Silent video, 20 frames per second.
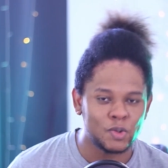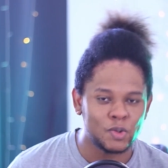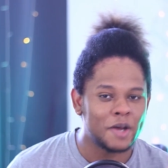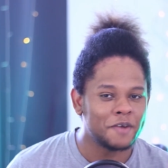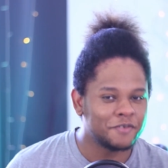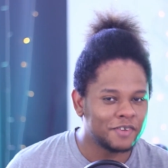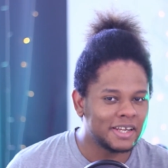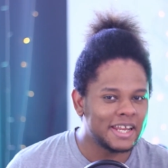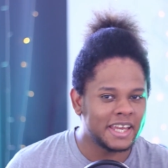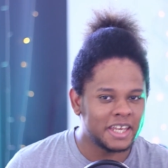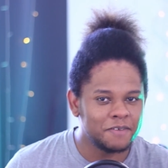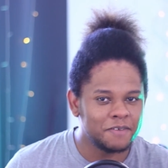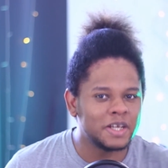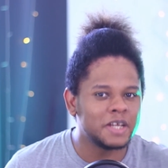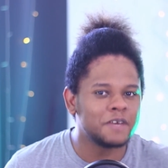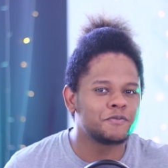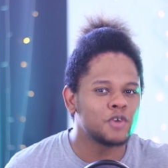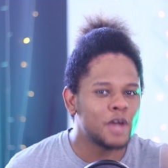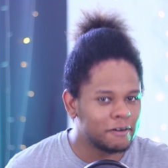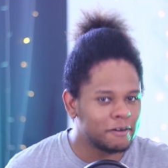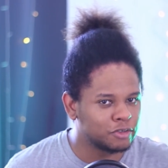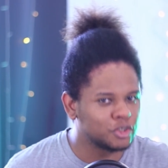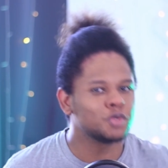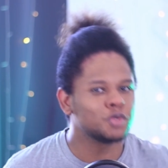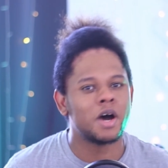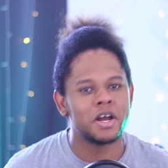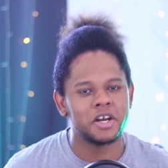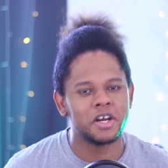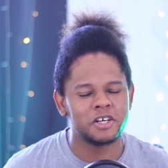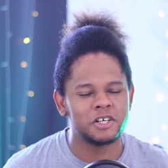so I feel like even if you have two
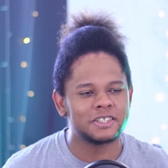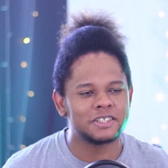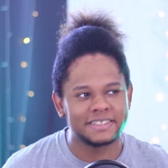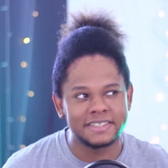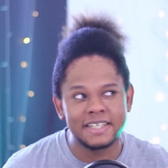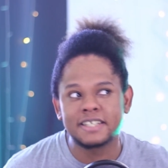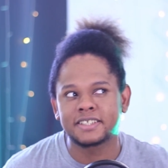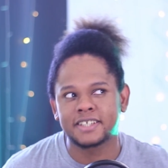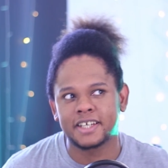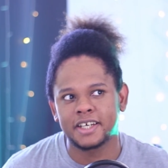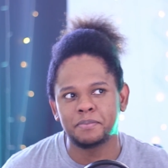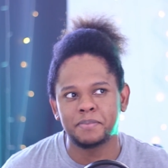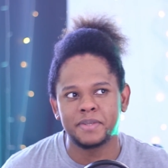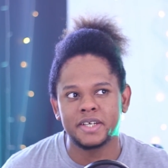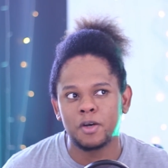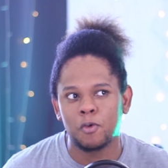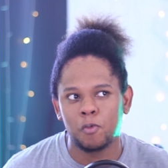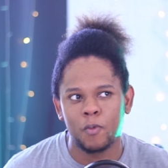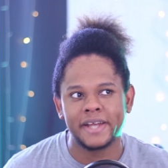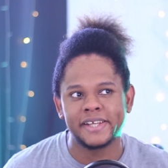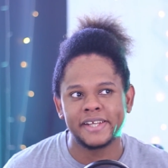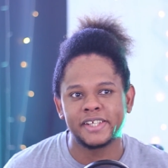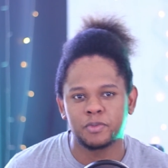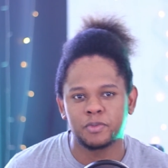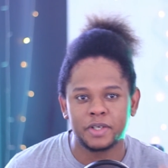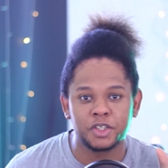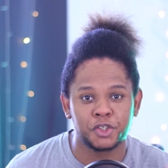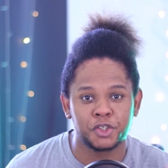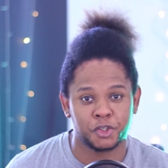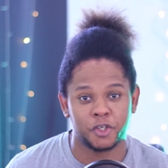monitors, this could be a way to
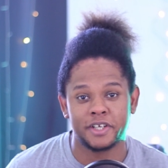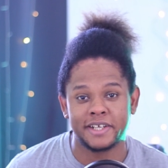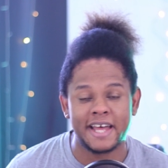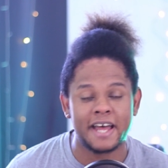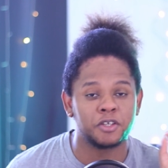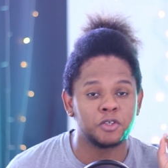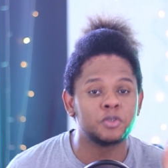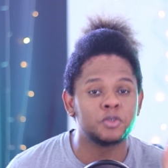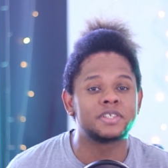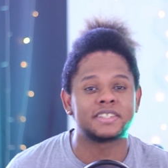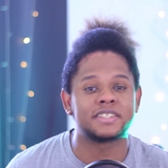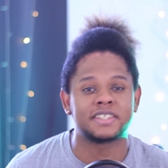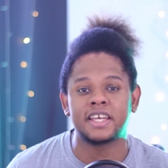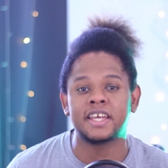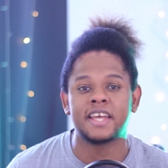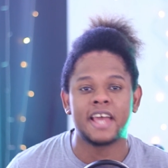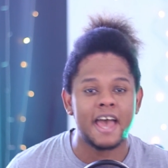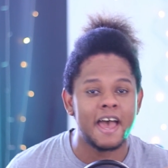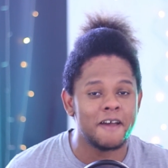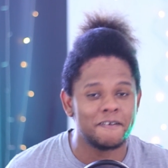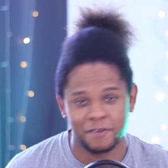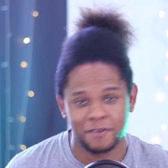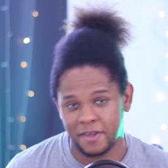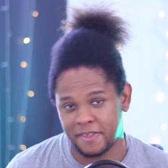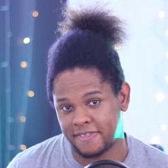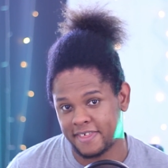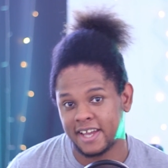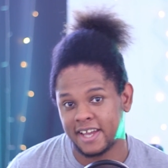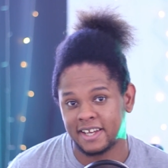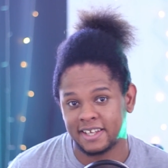ensure that you see
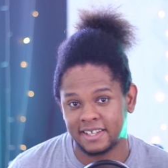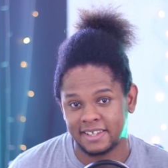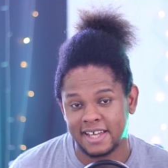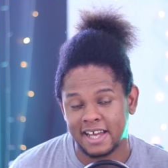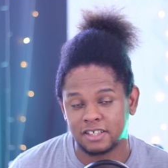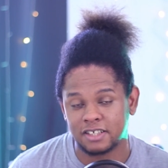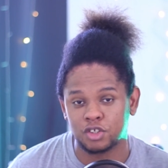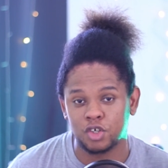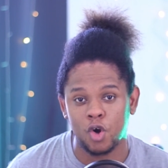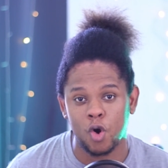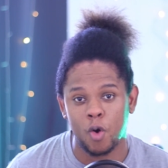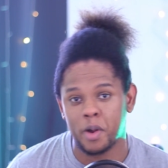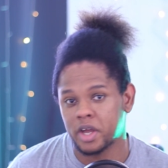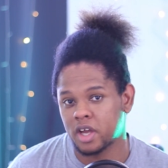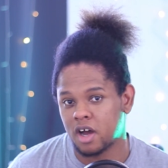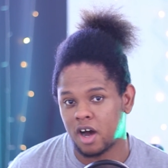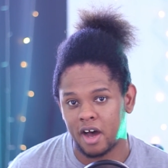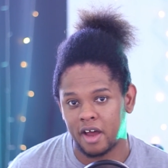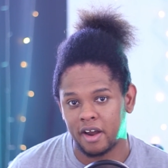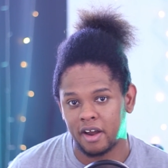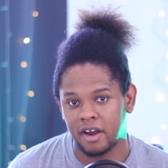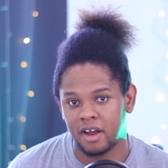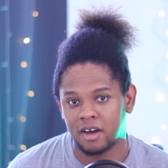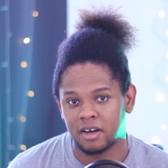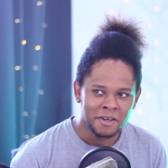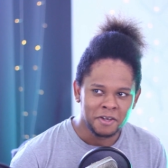everything that's going on.